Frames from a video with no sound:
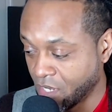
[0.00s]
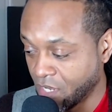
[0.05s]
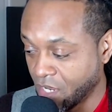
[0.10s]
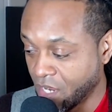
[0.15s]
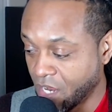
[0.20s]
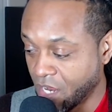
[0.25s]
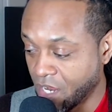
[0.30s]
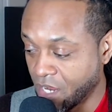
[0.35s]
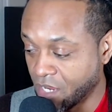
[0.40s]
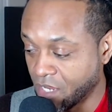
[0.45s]

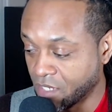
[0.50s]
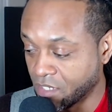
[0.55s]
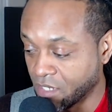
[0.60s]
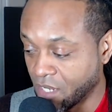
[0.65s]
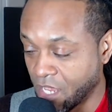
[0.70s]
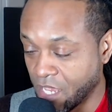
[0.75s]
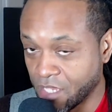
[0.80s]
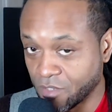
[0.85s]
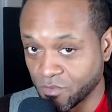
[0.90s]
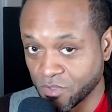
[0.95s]
And
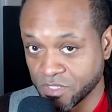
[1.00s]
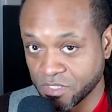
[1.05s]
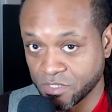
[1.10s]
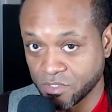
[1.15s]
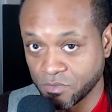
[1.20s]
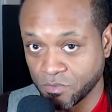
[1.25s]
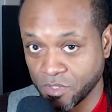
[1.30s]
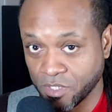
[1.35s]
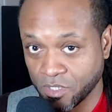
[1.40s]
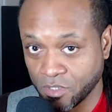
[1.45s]
I was
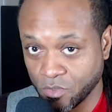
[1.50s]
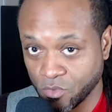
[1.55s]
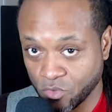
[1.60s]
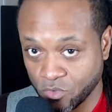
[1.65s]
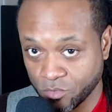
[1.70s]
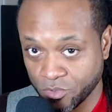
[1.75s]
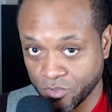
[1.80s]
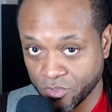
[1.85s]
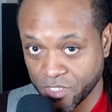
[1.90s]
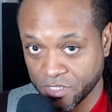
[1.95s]
doing
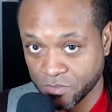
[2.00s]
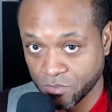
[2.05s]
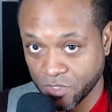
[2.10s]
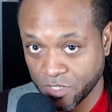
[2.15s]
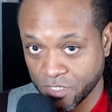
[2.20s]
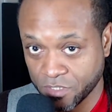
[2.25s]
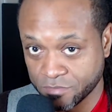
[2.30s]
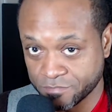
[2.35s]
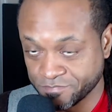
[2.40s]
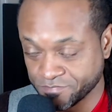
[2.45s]
Uber as
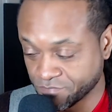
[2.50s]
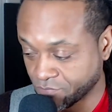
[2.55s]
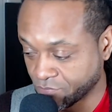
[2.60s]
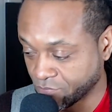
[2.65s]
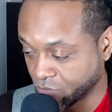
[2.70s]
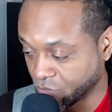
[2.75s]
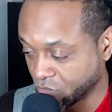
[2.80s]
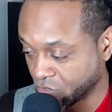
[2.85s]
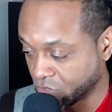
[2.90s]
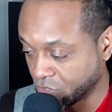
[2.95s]
well.
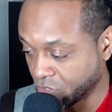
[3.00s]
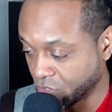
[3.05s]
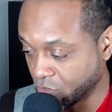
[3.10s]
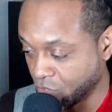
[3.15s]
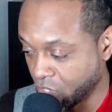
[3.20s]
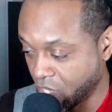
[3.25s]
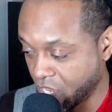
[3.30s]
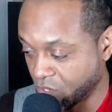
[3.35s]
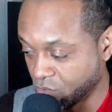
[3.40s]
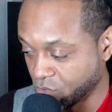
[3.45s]

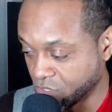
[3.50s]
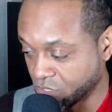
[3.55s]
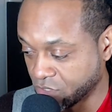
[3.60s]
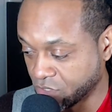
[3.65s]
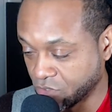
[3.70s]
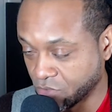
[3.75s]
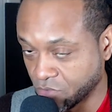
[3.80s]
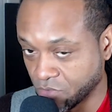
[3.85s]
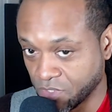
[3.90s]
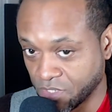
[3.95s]
So I was
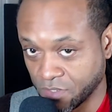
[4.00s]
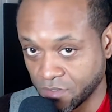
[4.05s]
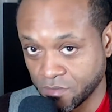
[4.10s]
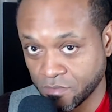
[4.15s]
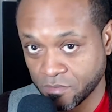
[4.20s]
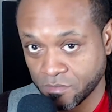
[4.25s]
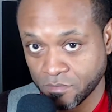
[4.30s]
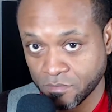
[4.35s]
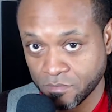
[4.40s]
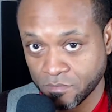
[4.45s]
doing
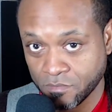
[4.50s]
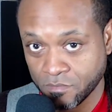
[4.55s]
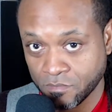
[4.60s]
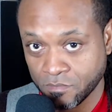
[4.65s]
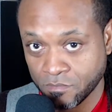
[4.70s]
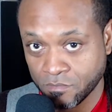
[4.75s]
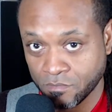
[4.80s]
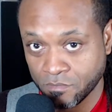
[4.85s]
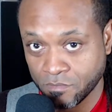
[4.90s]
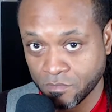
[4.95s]

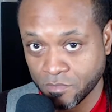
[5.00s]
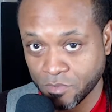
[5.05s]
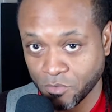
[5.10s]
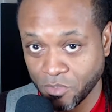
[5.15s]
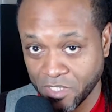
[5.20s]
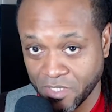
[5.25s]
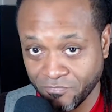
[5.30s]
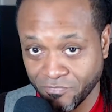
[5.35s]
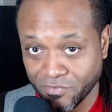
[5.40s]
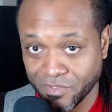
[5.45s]

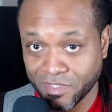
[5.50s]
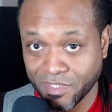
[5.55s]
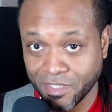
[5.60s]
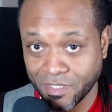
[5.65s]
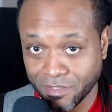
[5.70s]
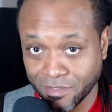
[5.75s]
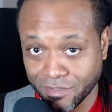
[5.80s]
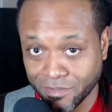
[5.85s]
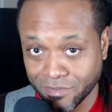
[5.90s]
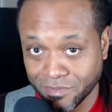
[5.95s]
3 different
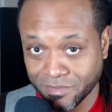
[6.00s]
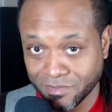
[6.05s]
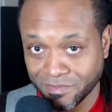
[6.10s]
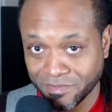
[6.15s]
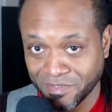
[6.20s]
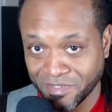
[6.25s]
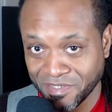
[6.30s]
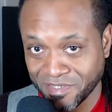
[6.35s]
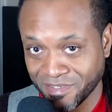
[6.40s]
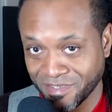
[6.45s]
things
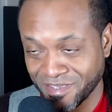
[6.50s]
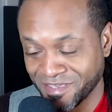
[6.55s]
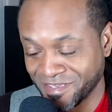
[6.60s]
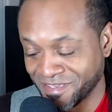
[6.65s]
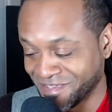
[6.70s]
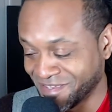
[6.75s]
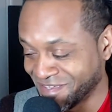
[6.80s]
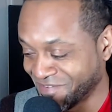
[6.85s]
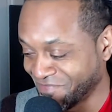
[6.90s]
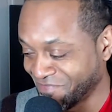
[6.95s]

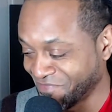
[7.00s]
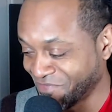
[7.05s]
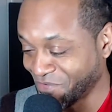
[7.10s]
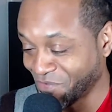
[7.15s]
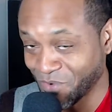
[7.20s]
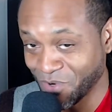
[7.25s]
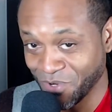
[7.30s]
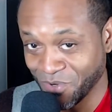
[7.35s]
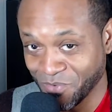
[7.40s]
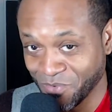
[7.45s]
for
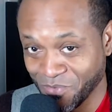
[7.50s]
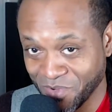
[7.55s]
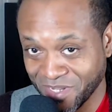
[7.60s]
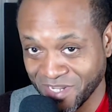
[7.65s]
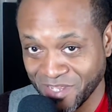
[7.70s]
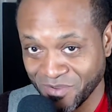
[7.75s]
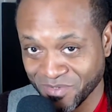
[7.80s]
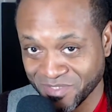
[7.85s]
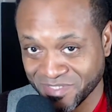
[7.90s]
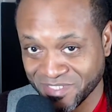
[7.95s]
work while
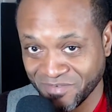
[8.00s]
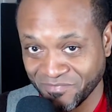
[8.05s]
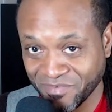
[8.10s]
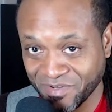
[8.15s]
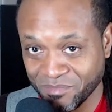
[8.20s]
I was living in